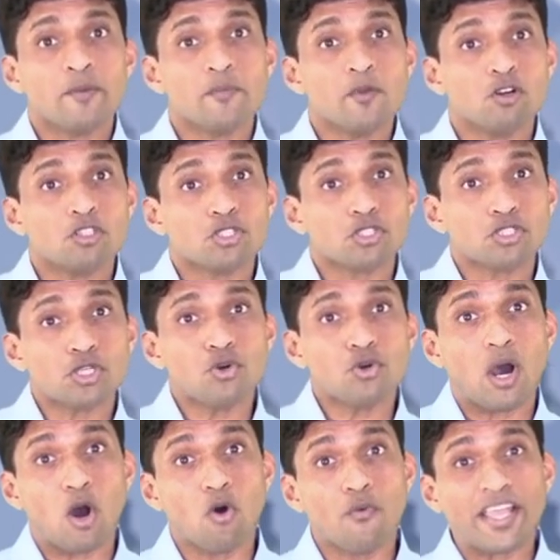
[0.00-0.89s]
Let me also
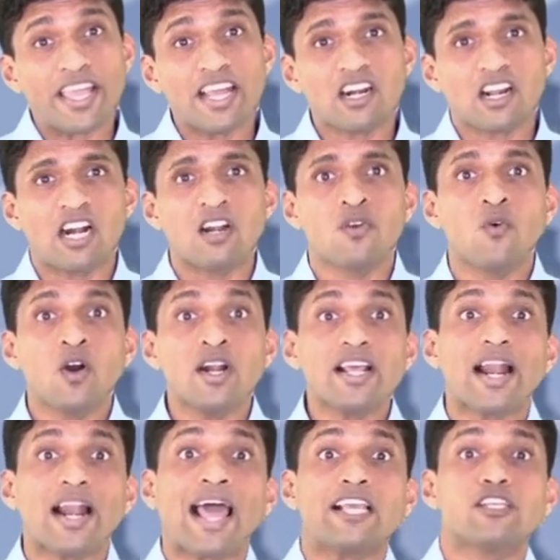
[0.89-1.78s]
show you how we can
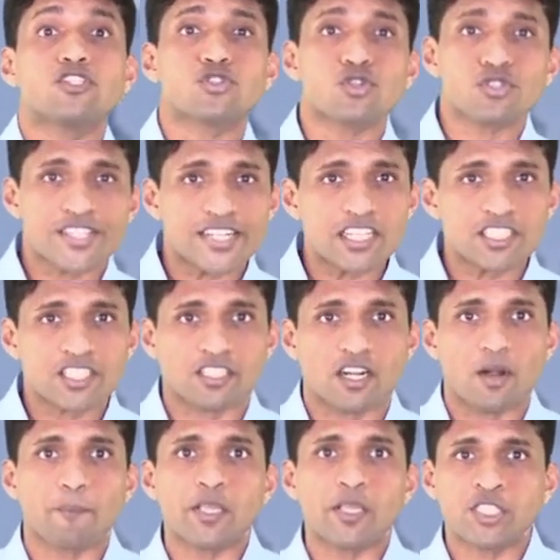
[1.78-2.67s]
convert an
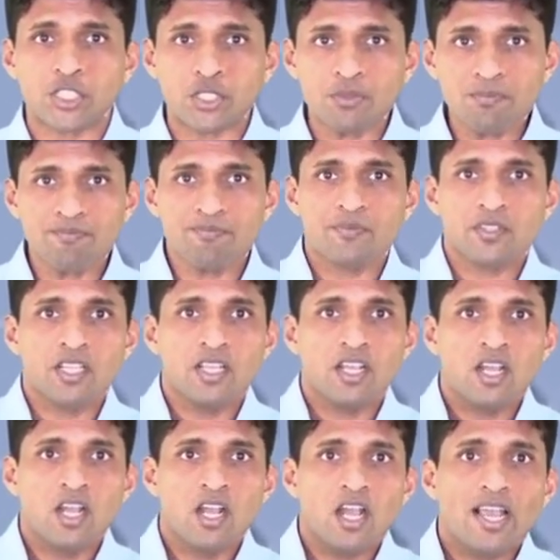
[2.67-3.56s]
isosceles trapezium
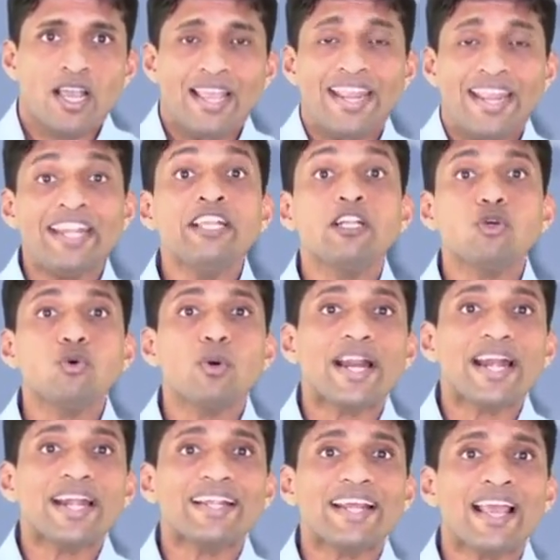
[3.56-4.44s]

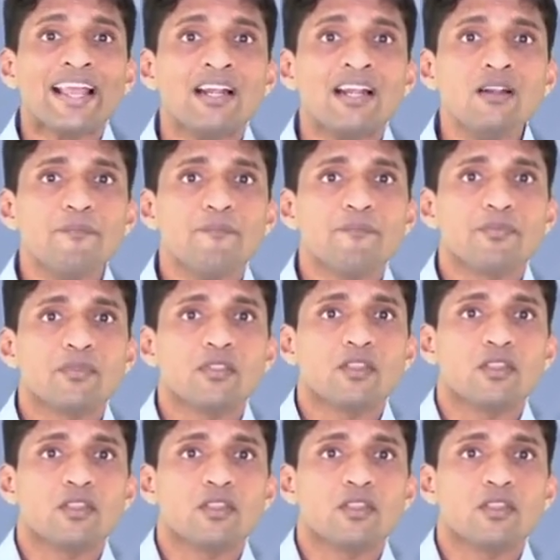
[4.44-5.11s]
into a rectangle